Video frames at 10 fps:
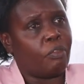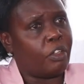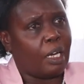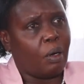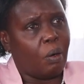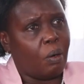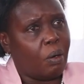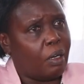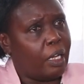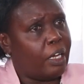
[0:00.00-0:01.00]
Those are
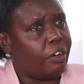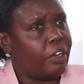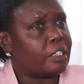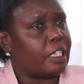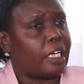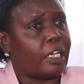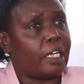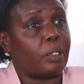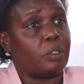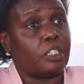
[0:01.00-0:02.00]
all areas that are
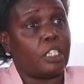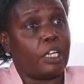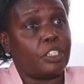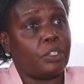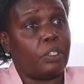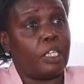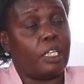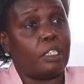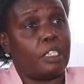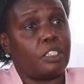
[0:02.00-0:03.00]
under consideration
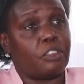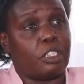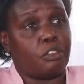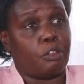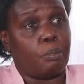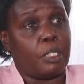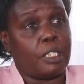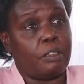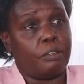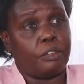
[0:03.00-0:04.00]
in this
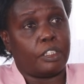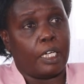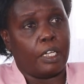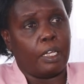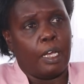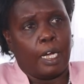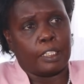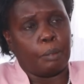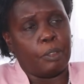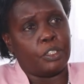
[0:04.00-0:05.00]
transformative journey.
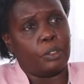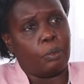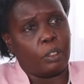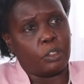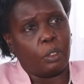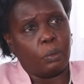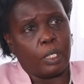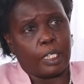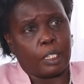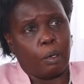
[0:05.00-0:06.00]
As I mentioned, we are also
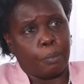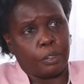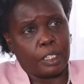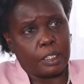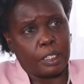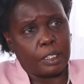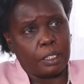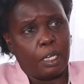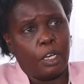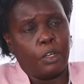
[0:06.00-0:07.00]
looking at our processes
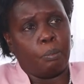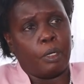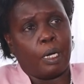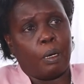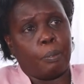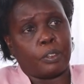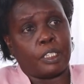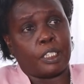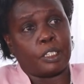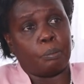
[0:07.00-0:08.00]
to make our
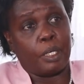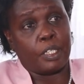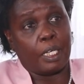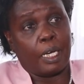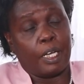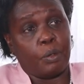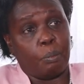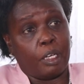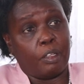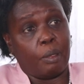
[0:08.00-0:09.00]
processes better and to
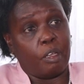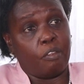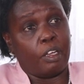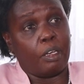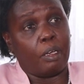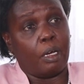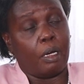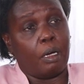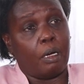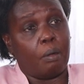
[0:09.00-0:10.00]
make them
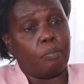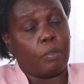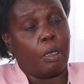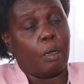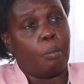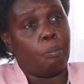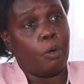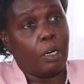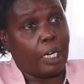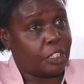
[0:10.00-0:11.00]
even
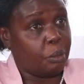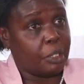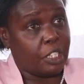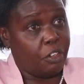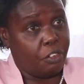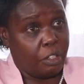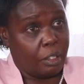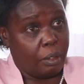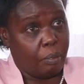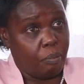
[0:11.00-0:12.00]
more customer-centric.